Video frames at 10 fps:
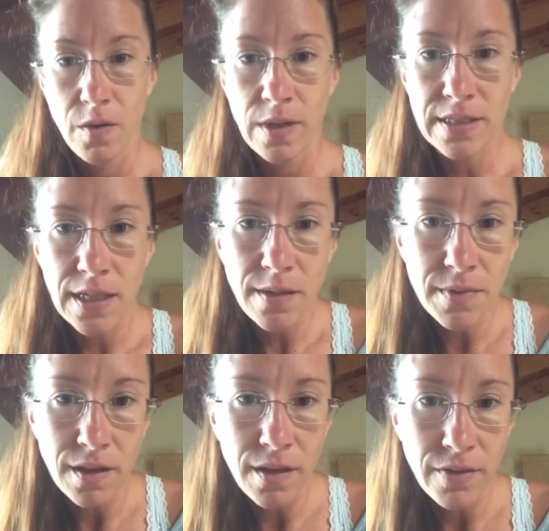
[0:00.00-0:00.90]
We seem
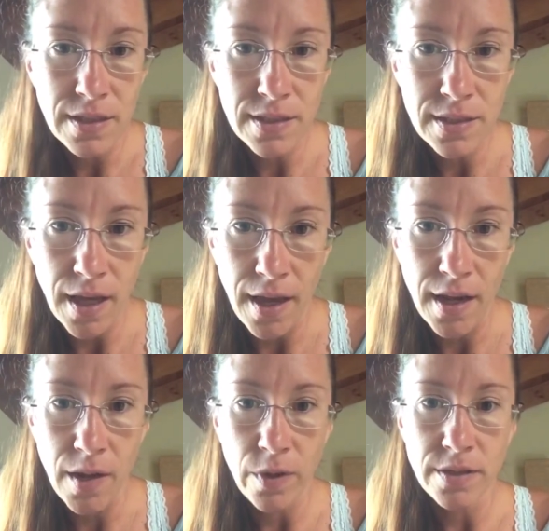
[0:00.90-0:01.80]
to live in a
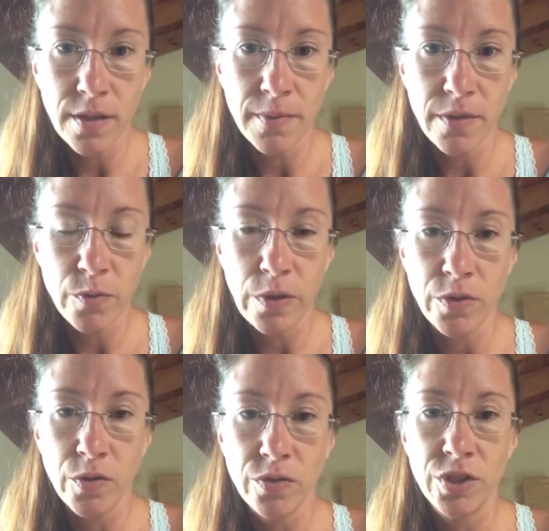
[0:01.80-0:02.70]
society where sometimes we are
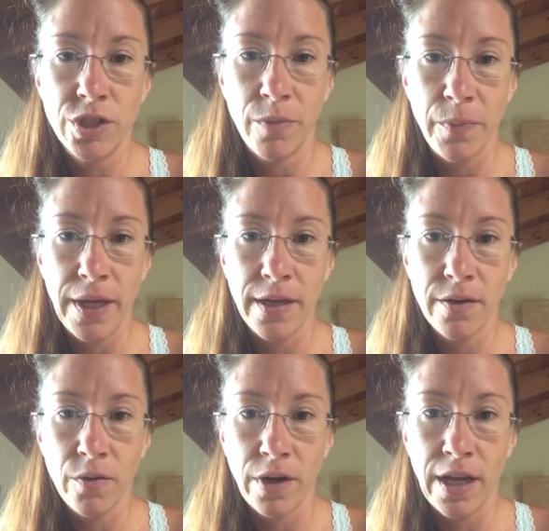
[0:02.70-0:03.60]
told to jump it
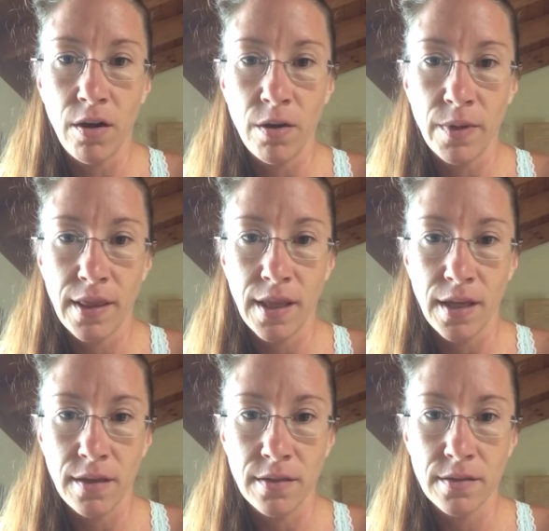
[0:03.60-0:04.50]
or get on with
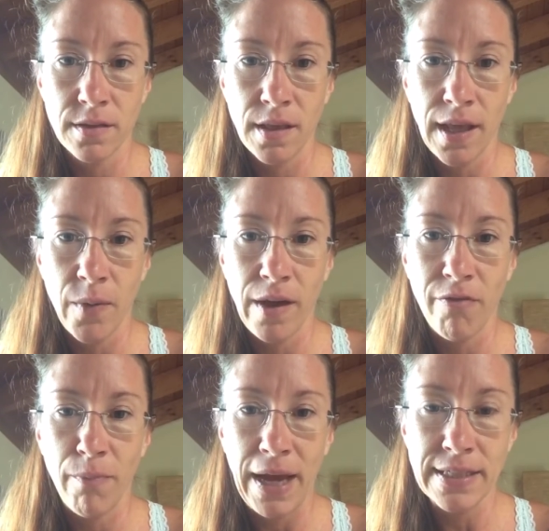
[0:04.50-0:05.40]
things in that way
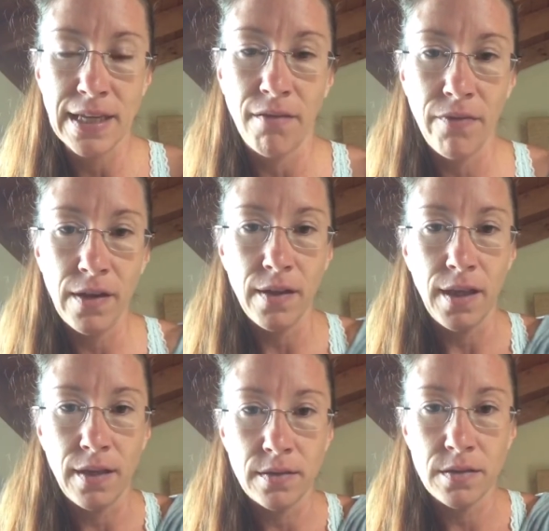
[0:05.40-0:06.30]
of masking
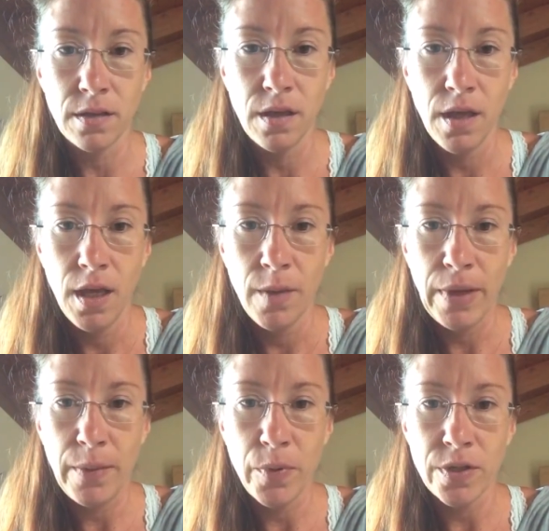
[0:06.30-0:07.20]
feelings by
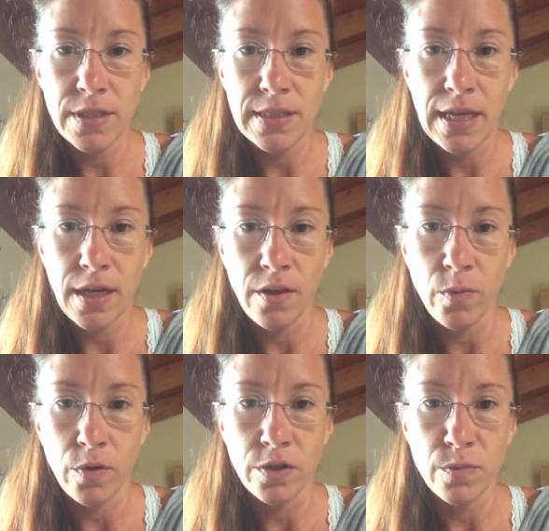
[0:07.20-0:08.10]
a person saying, in other
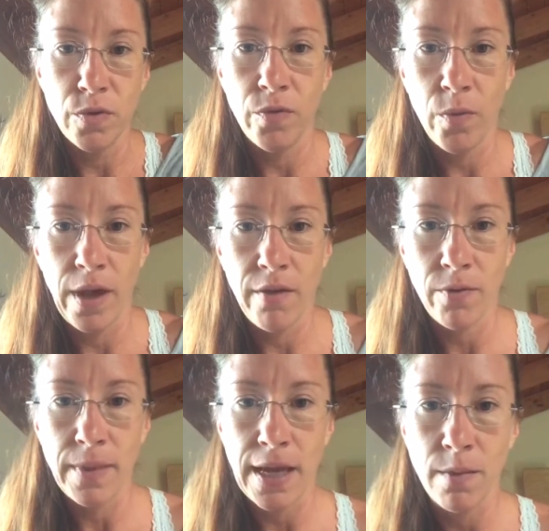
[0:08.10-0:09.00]
words, move away
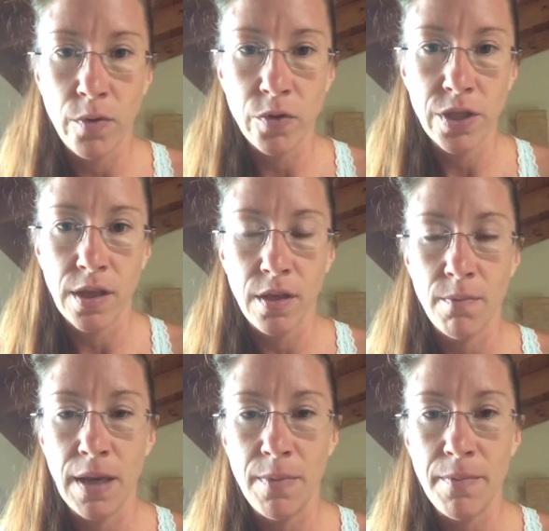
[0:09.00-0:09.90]
from that emotion that
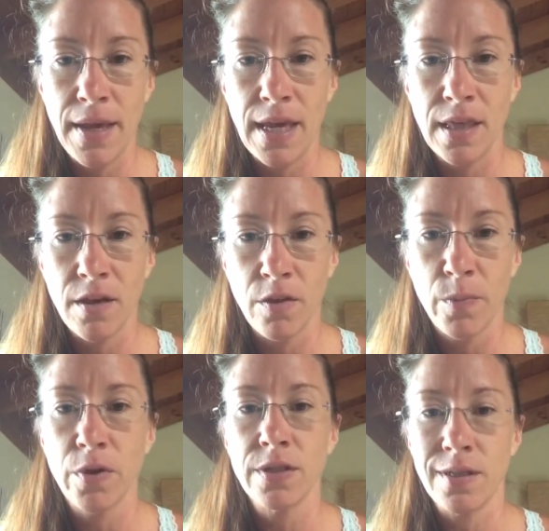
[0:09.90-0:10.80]
may be making the other
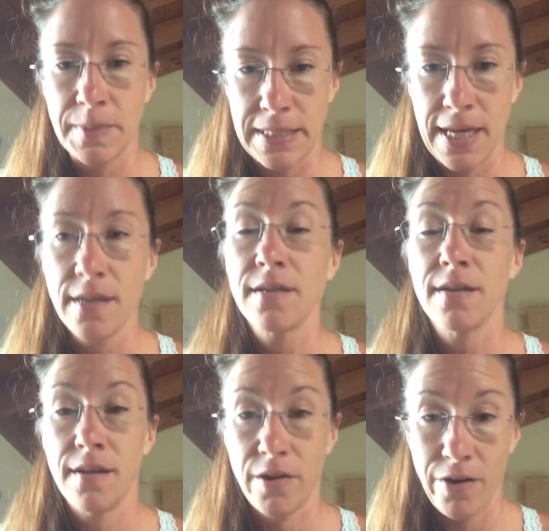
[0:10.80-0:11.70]
person upset.
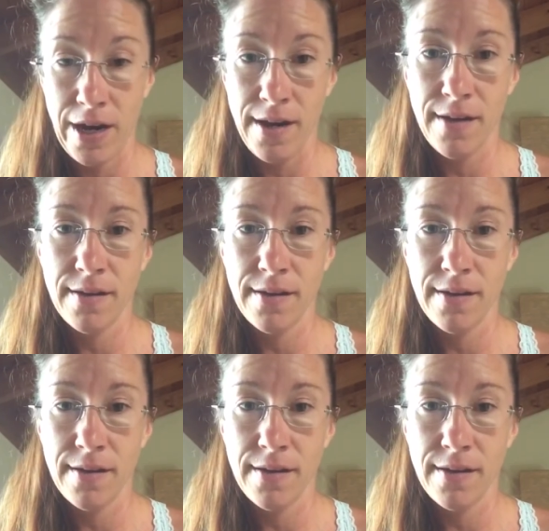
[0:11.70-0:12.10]
Agreed.